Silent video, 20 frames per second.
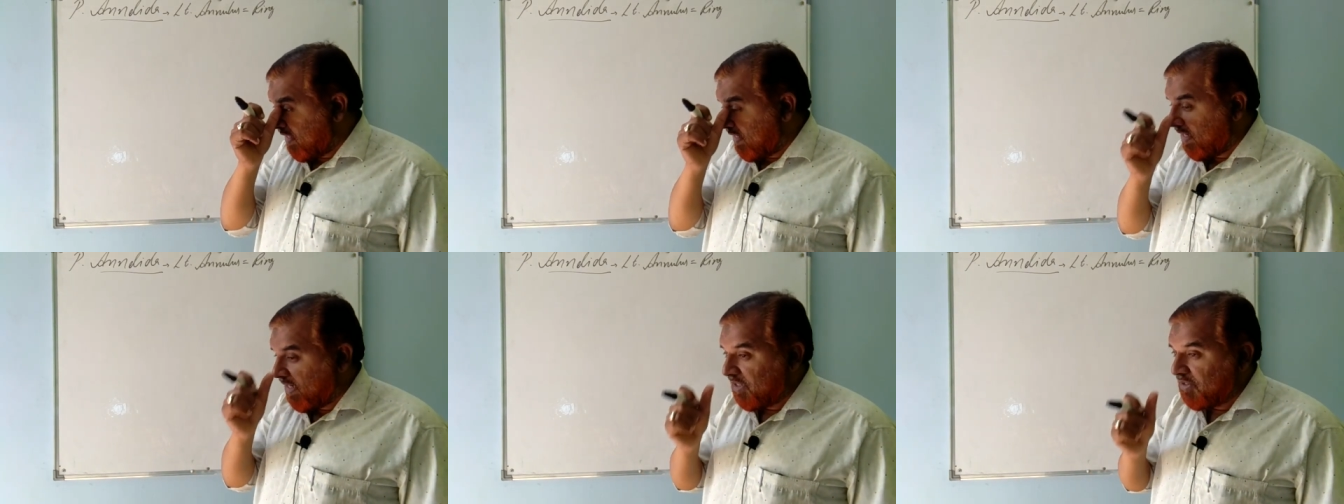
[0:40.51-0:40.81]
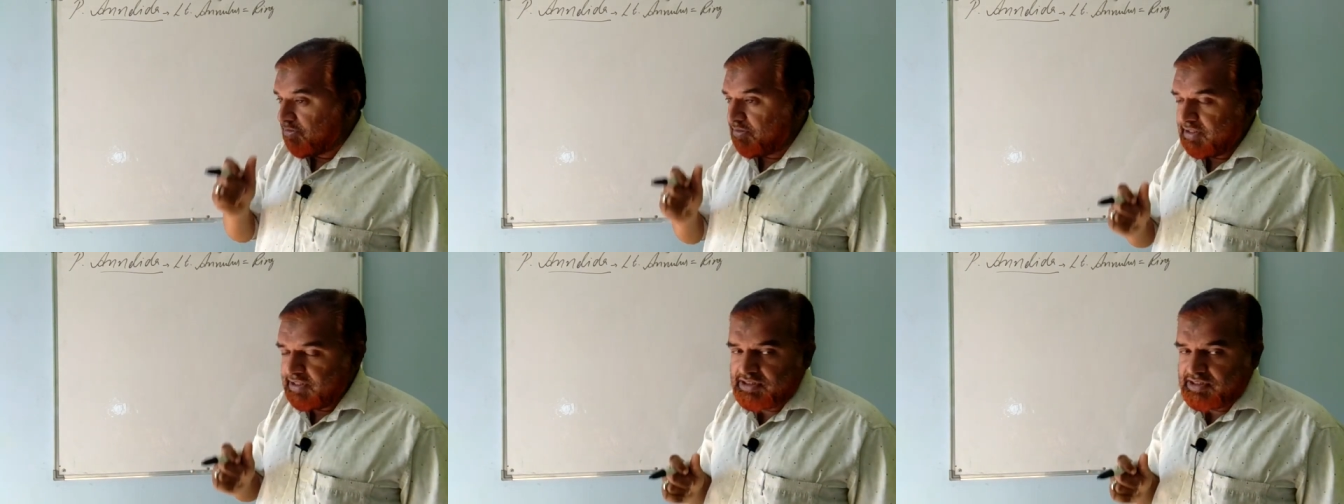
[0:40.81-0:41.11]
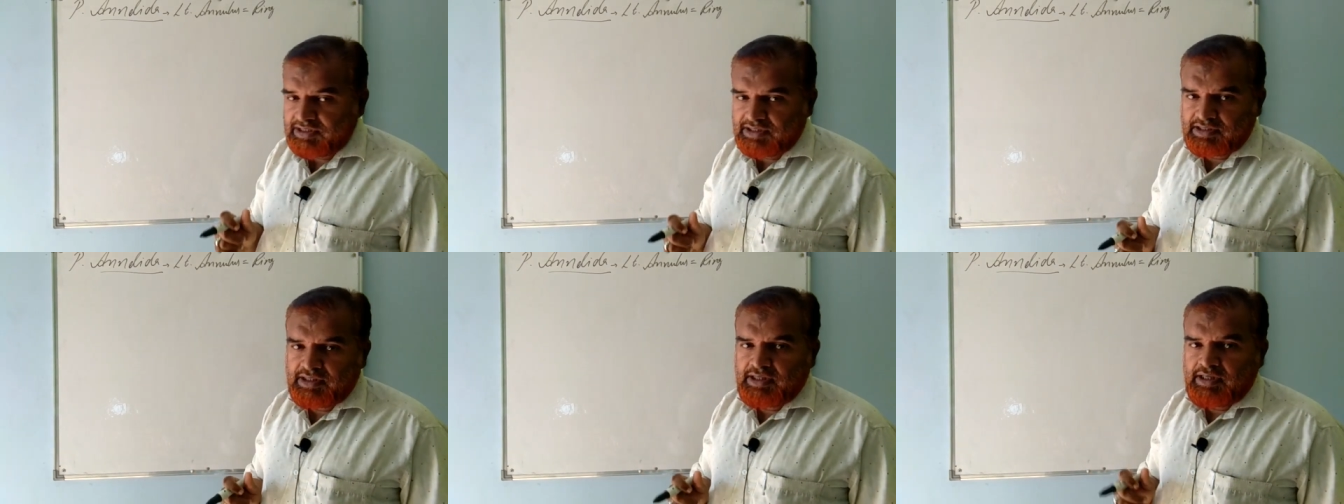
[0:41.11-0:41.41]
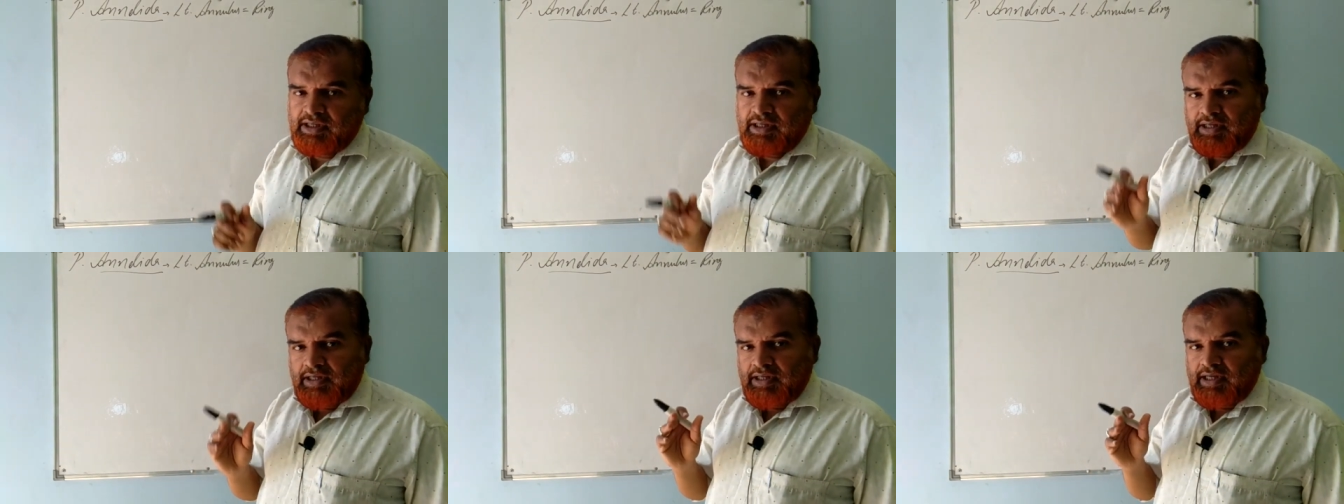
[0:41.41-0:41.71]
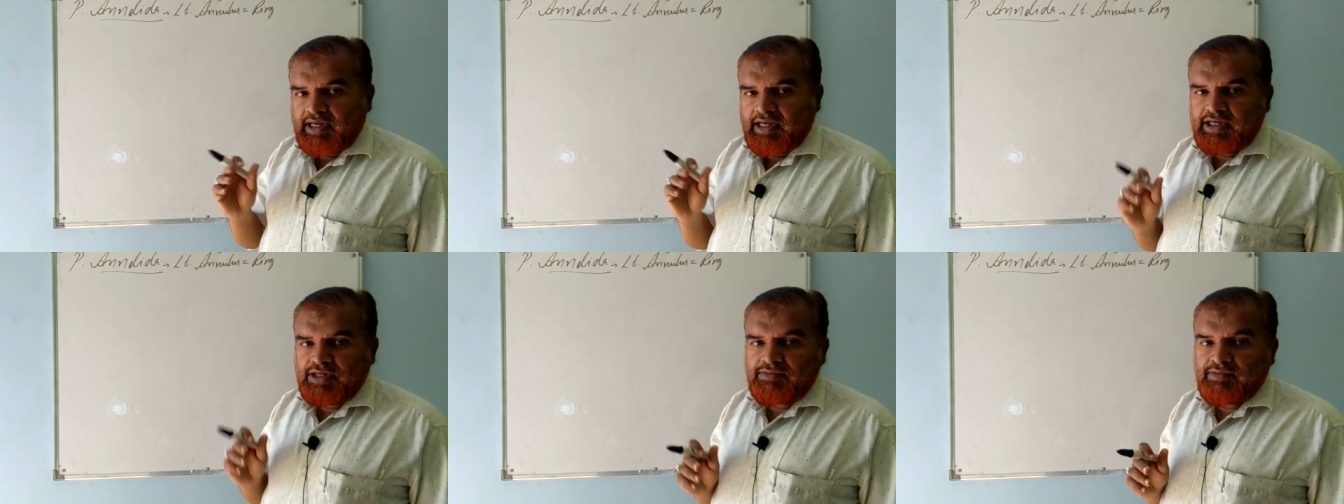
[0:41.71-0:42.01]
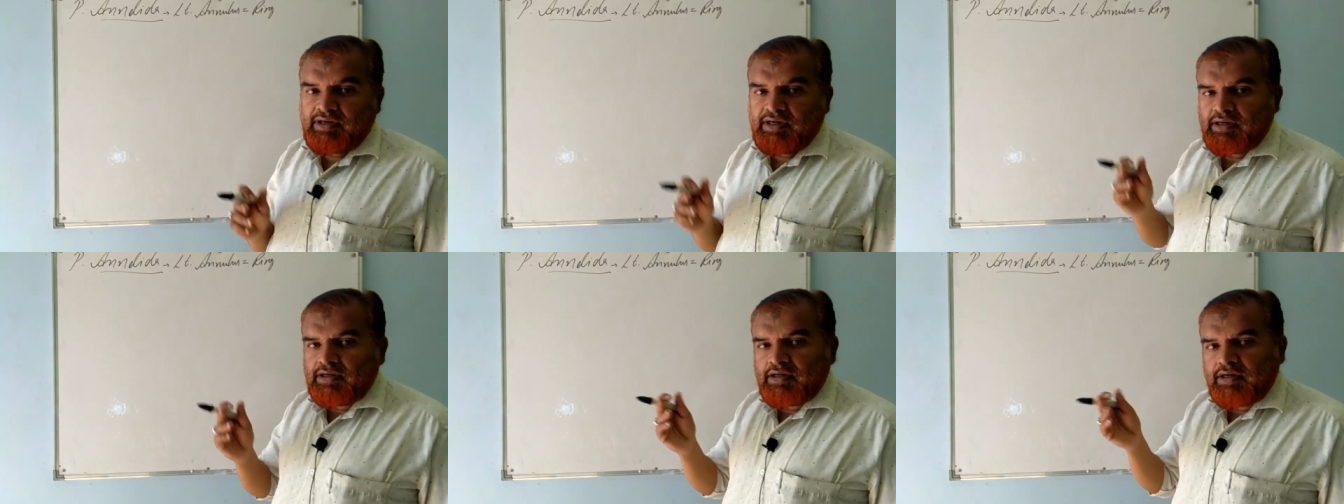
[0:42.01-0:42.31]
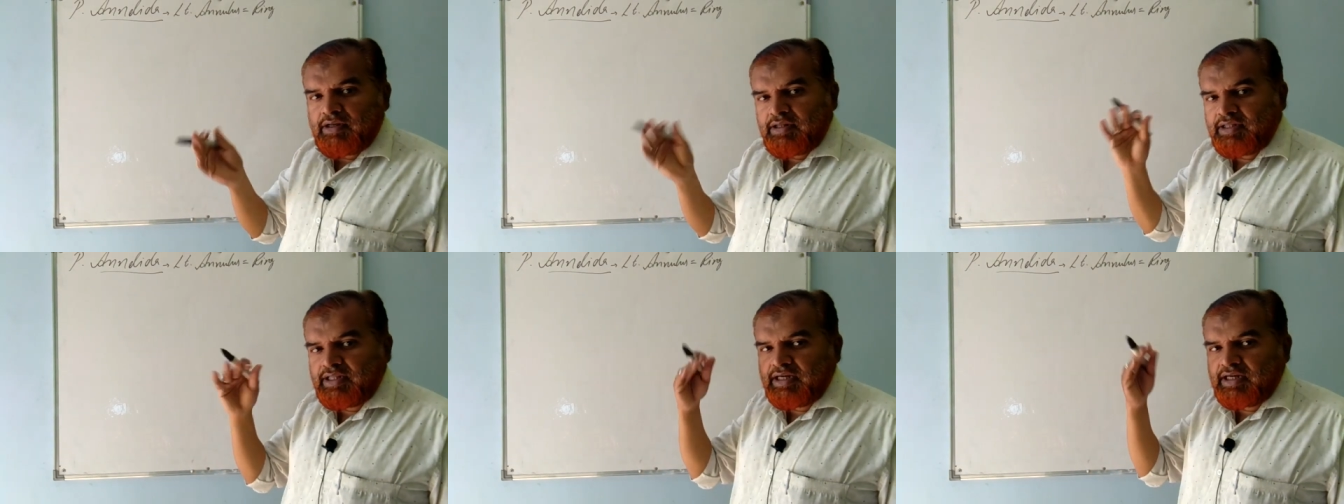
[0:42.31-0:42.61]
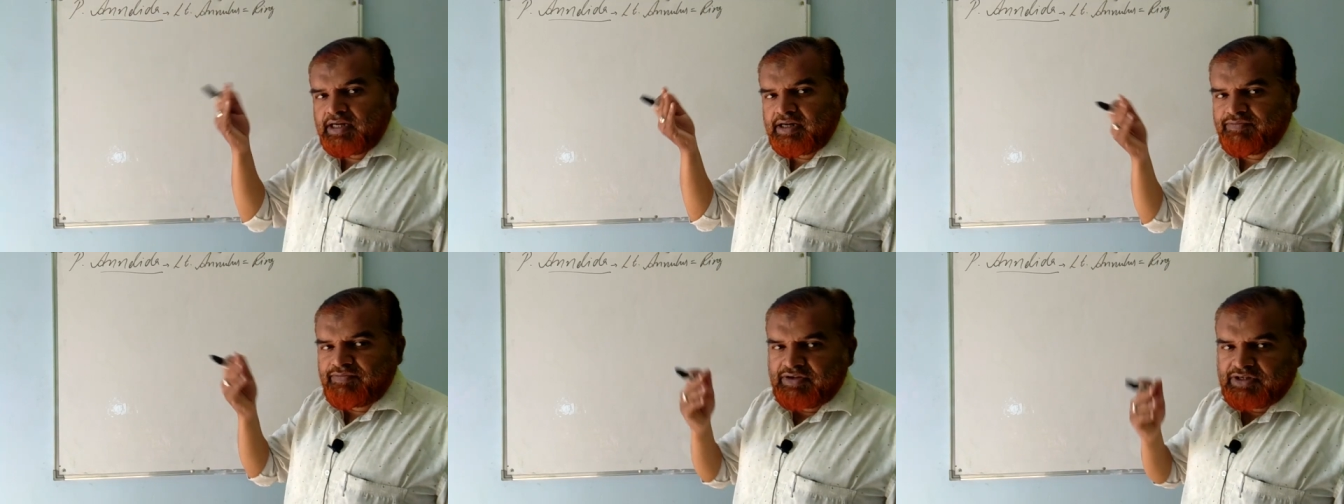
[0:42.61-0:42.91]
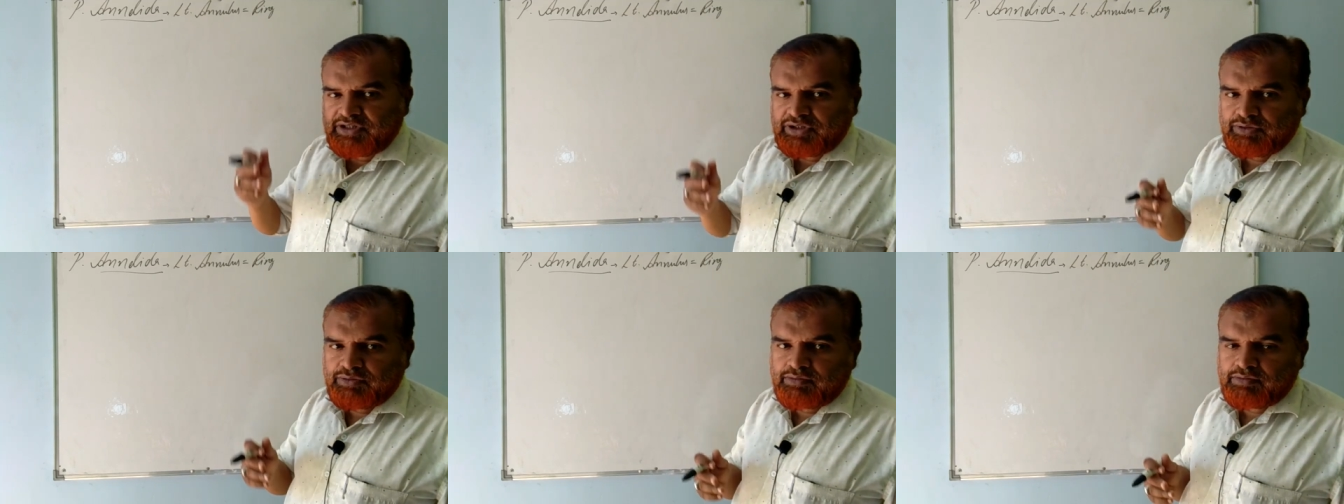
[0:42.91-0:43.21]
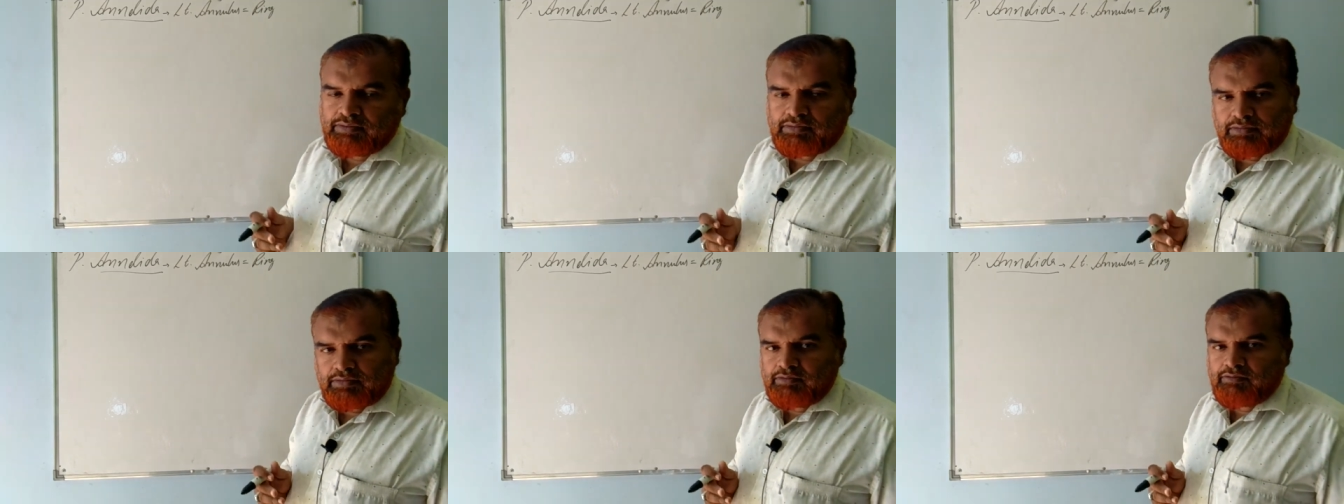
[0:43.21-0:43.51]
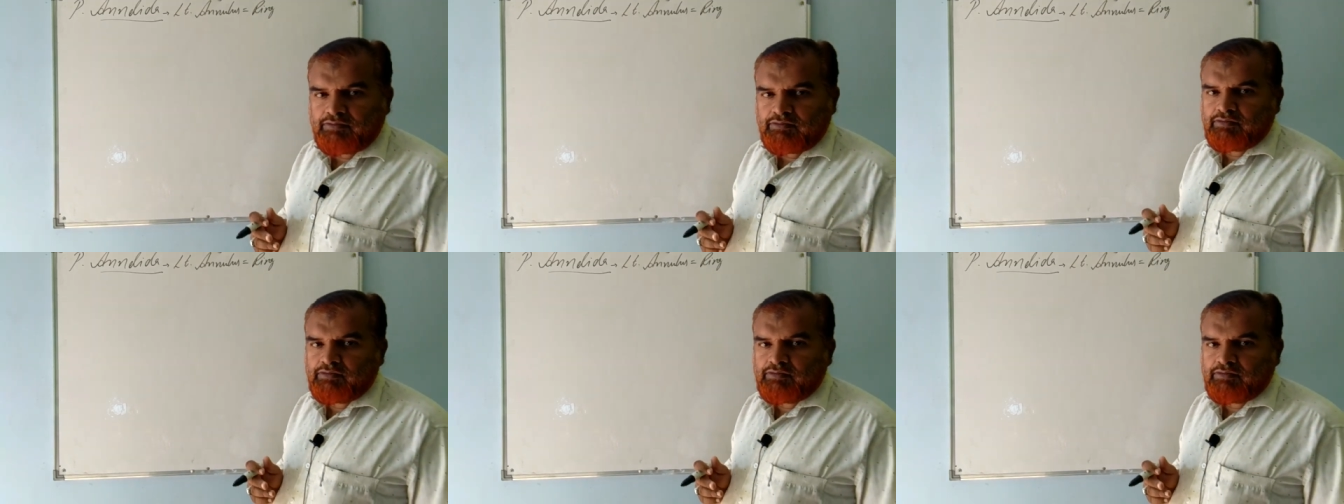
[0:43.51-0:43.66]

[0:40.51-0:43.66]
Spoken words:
Annulus, annual, then refers to